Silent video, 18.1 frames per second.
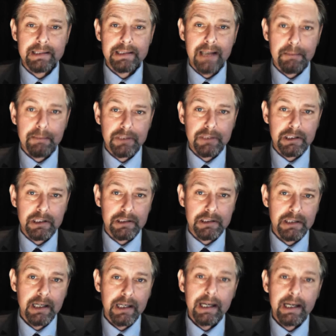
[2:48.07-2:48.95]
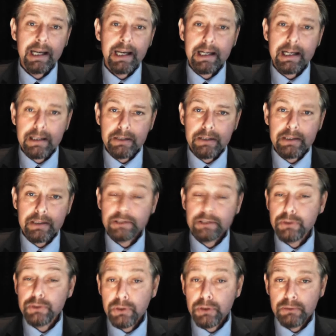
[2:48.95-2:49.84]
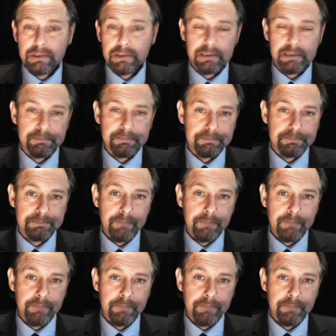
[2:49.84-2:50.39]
sectors, including tourism.